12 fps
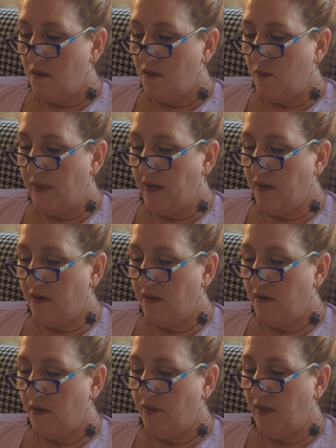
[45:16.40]
It's weird.
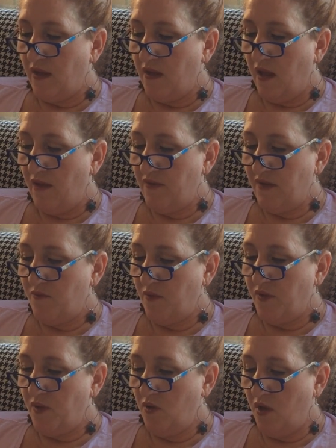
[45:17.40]
You think, I've lived
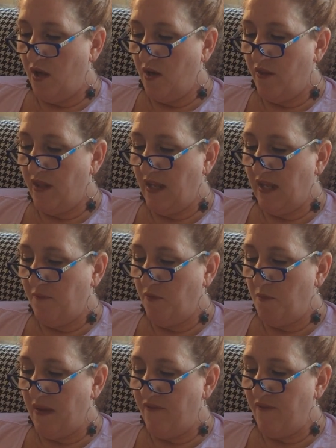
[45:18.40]
with you longer than I lived
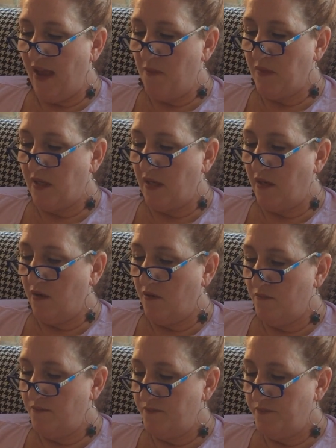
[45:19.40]
with my family,
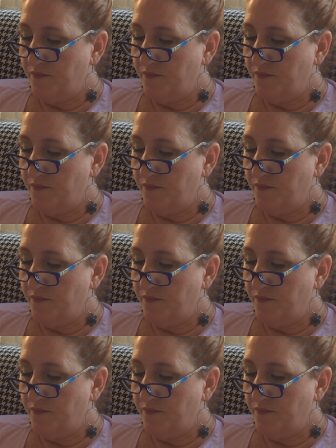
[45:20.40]
Do